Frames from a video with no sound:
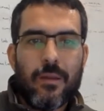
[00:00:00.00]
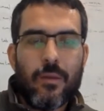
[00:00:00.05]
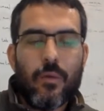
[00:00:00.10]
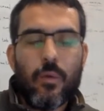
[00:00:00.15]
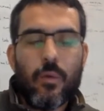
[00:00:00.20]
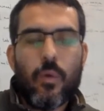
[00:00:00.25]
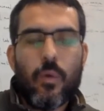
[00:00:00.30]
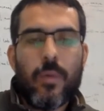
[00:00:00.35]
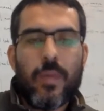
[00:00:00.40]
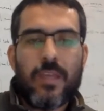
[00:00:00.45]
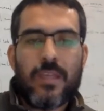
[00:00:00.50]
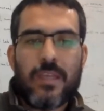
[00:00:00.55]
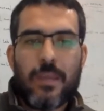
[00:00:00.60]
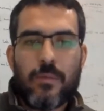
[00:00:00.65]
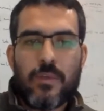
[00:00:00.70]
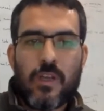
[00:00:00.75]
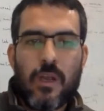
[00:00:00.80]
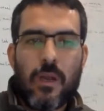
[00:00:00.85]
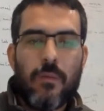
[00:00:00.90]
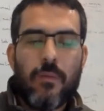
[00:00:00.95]
we make
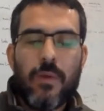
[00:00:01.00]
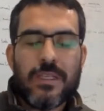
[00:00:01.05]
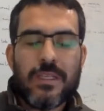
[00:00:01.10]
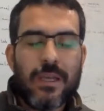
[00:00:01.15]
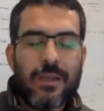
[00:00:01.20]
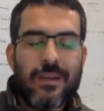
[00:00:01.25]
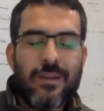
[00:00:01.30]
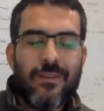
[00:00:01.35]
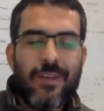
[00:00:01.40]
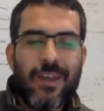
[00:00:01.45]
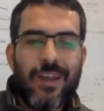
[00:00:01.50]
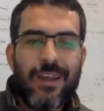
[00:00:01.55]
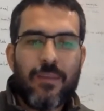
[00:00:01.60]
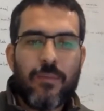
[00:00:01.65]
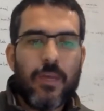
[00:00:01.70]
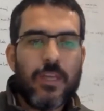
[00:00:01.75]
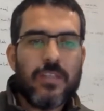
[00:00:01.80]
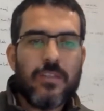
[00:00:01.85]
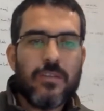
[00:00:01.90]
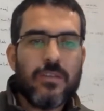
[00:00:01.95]
some surveys, and even
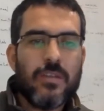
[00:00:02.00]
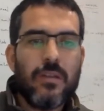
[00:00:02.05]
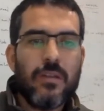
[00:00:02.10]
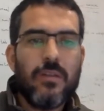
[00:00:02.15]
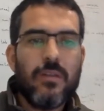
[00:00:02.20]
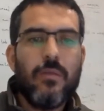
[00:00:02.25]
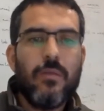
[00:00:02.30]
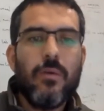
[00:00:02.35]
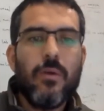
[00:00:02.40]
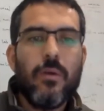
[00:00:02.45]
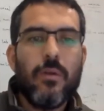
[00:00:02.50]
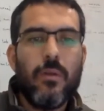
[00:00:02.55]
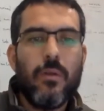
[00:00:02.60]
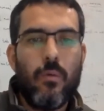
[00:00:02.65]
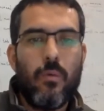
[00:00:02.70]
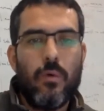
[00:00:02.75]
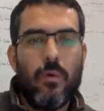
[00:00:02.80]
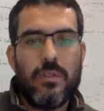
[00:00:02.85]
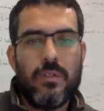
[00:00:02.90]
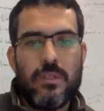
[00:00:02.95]
advanced users do not
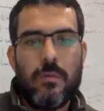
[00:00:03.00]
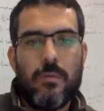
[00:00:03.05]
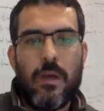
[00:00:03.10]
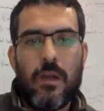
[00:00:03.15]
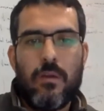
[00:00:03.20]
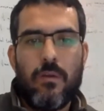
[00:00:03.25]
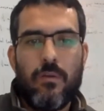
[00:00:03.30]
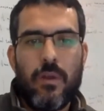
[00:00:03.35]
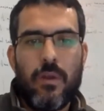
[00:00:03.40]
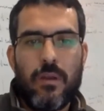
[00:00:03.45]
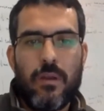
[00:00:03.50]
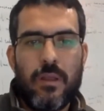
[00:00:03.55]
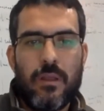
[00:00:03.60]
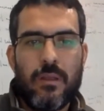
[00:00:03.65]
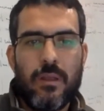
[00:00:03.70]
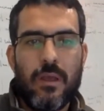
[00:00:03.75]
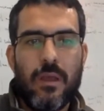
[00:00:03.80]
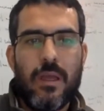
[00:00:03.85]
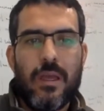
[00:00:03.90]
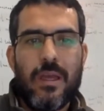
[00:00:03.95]
know what is the value of their
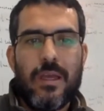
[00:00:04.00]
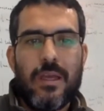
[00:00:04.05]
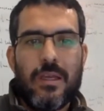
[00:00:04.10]
data.